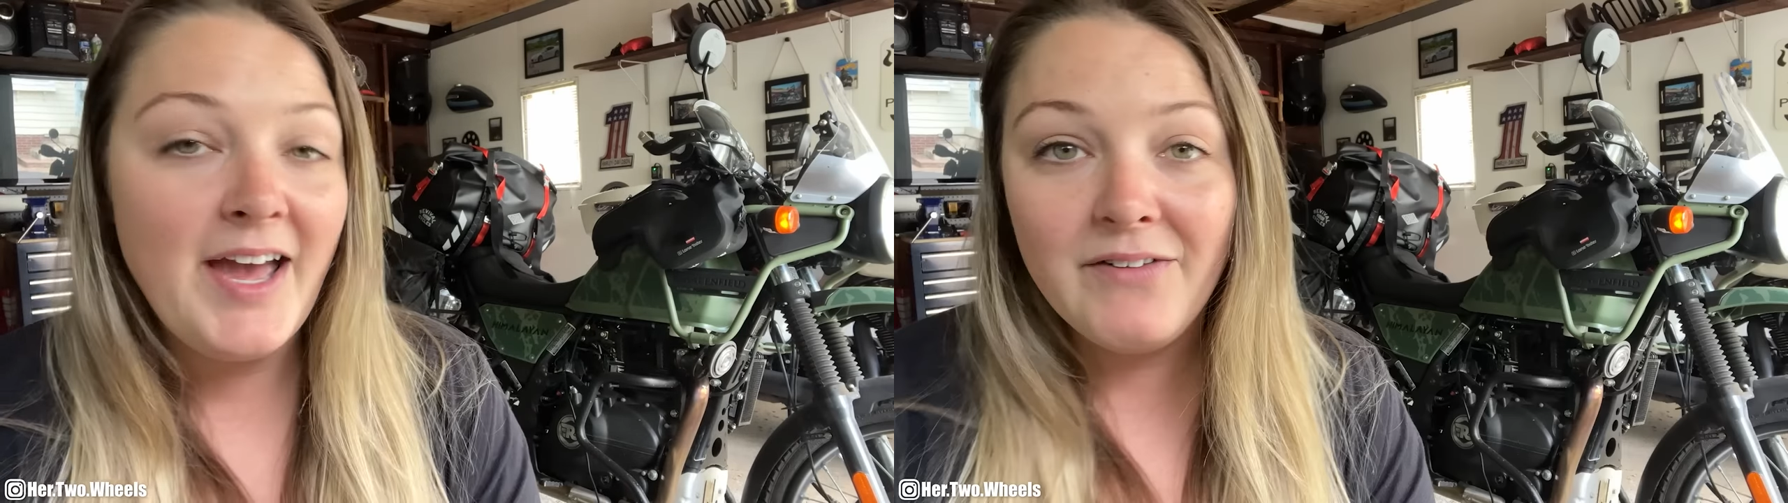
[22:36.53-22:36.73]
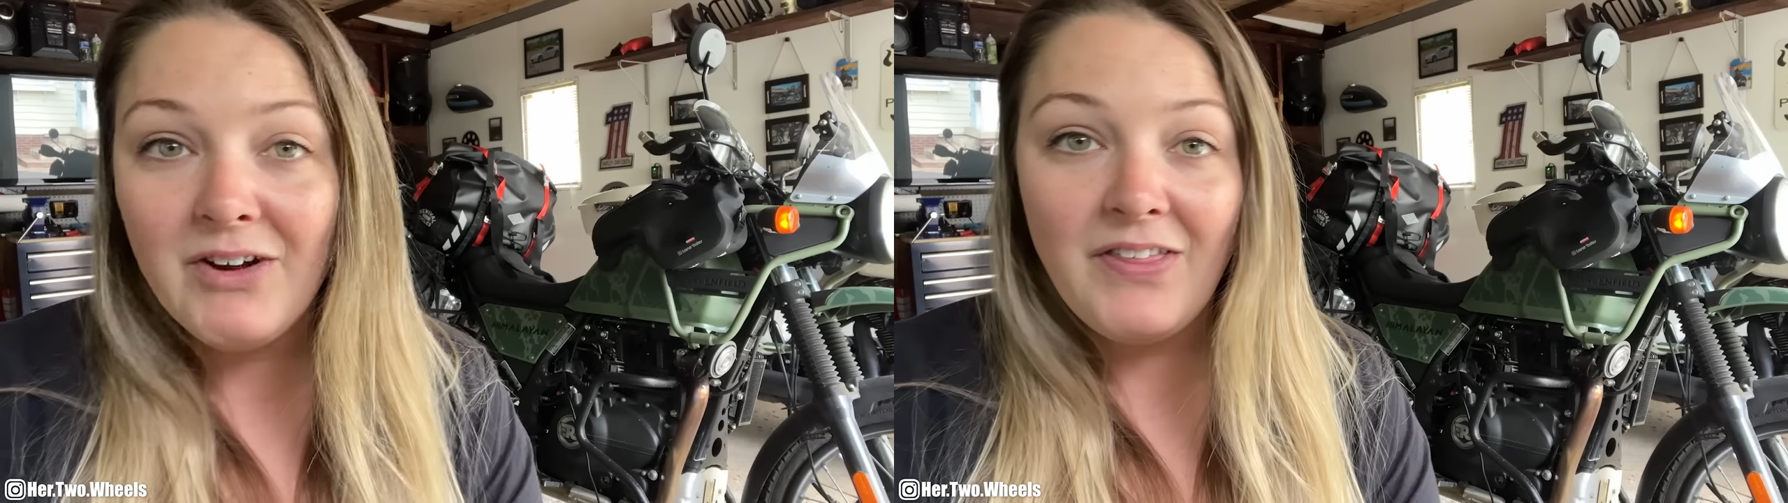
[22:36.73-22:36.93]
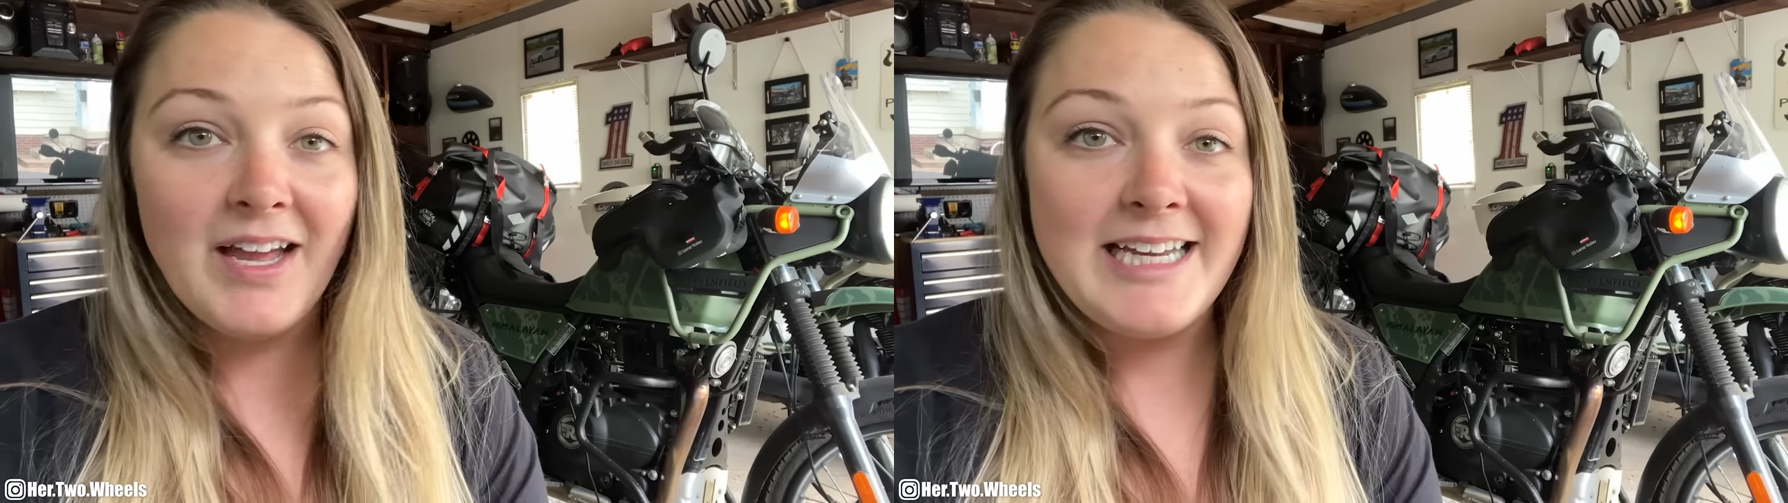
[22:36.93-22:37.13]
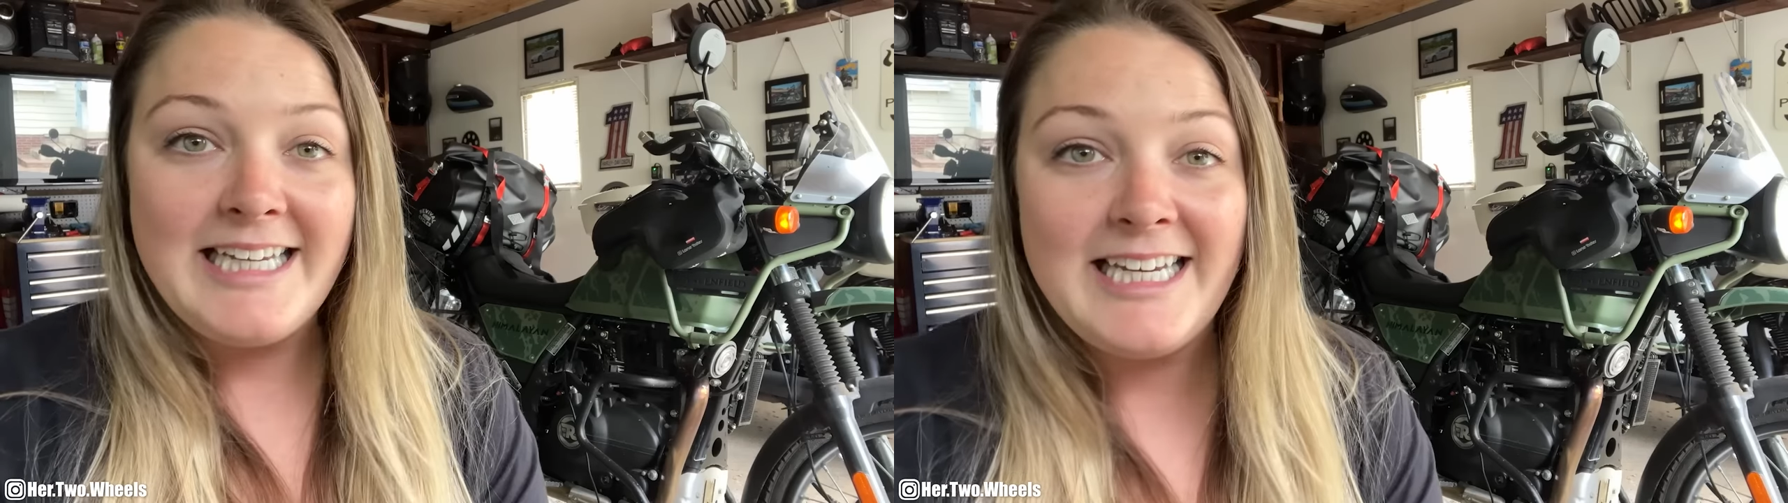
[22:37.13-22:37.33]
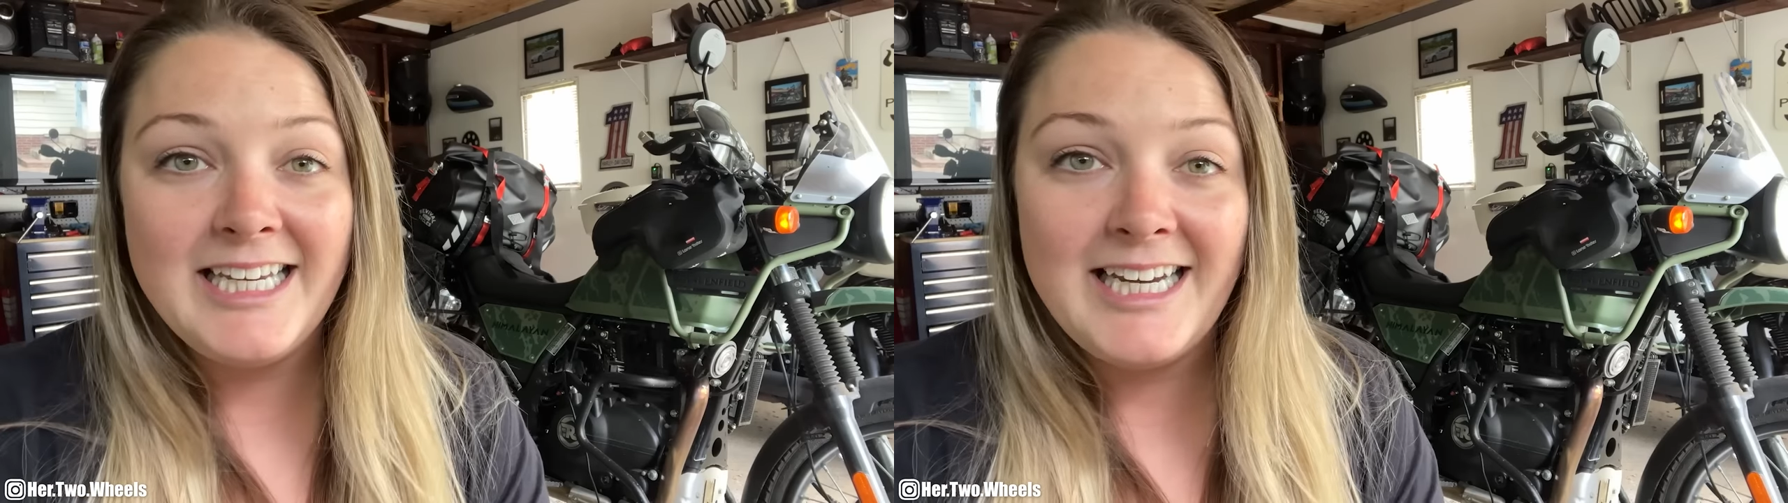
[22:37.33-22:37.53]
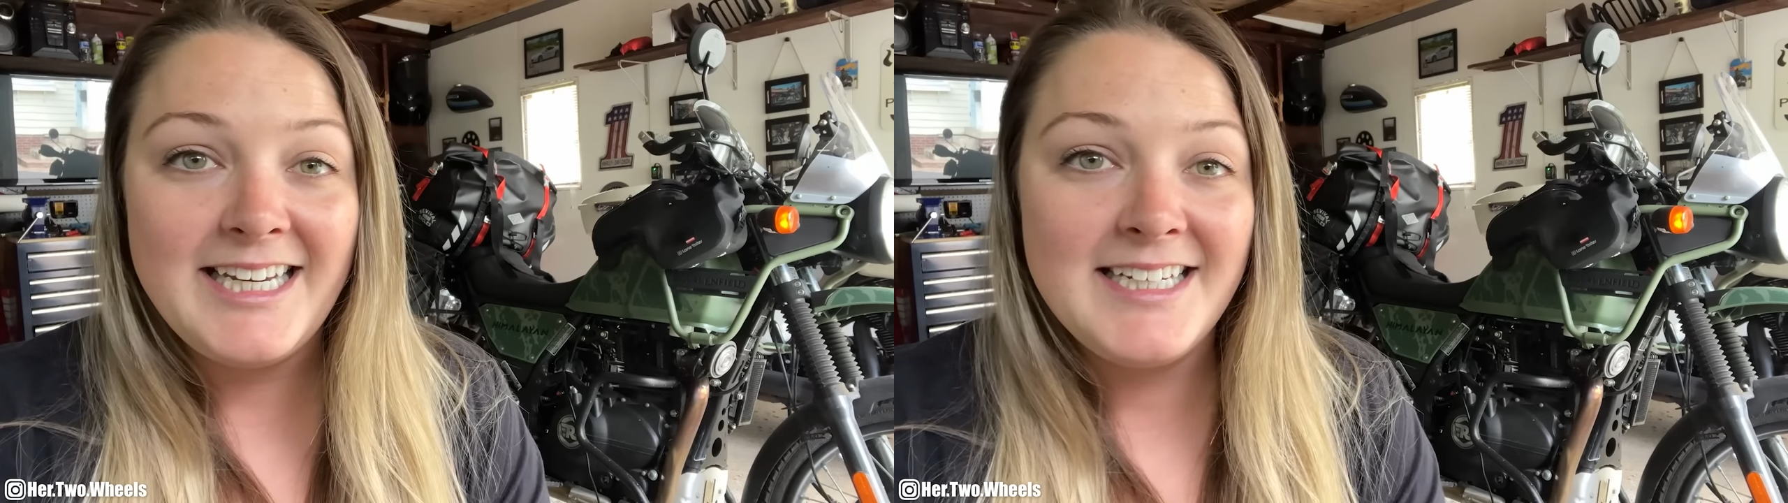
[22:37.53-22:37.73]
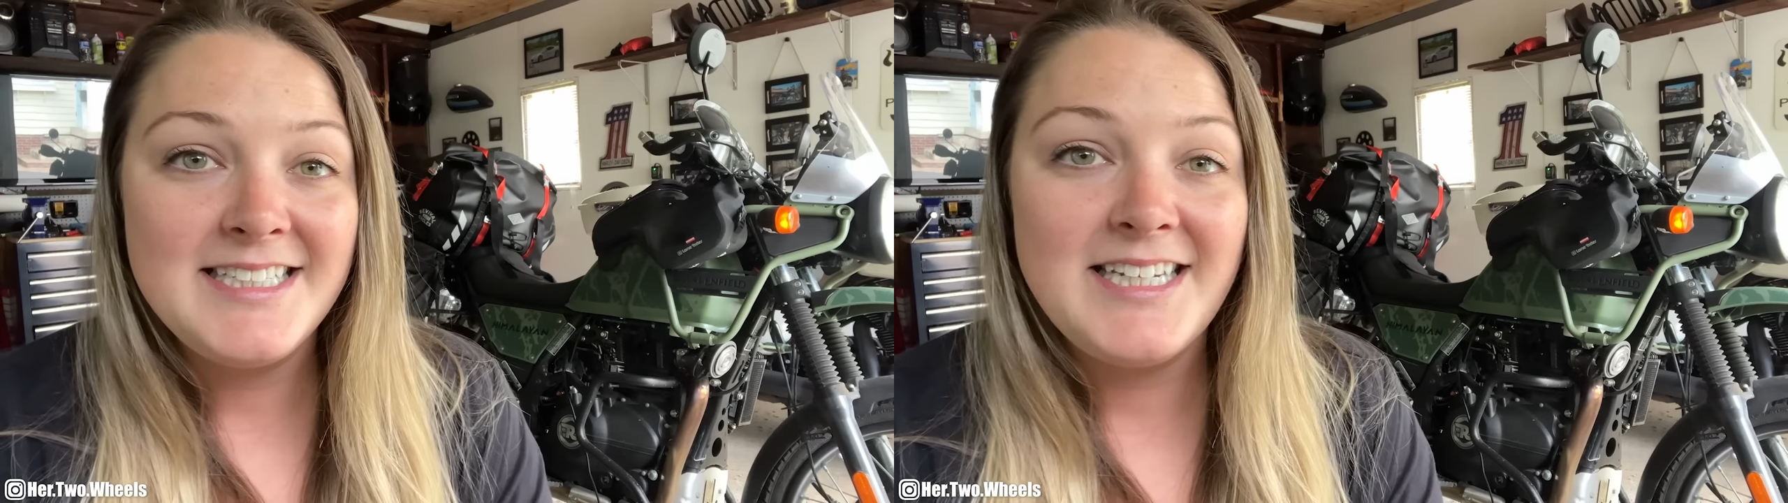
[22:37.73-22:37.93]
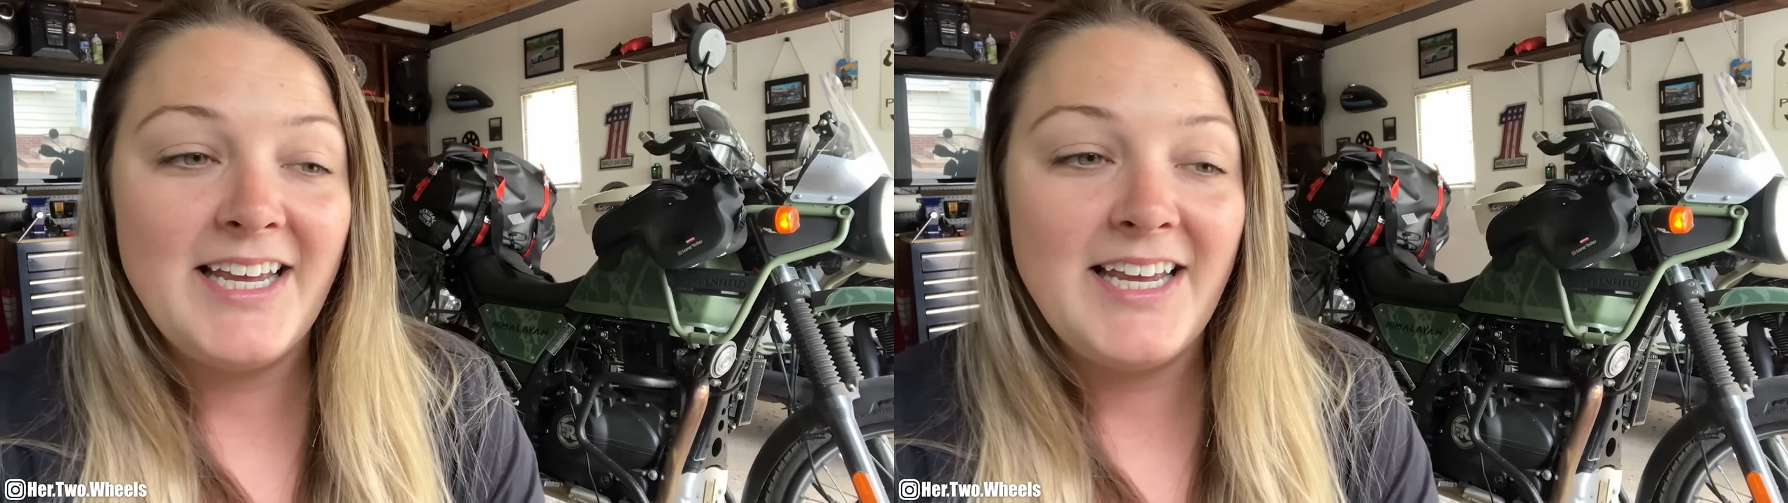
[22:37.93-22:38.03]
everything I needed in it.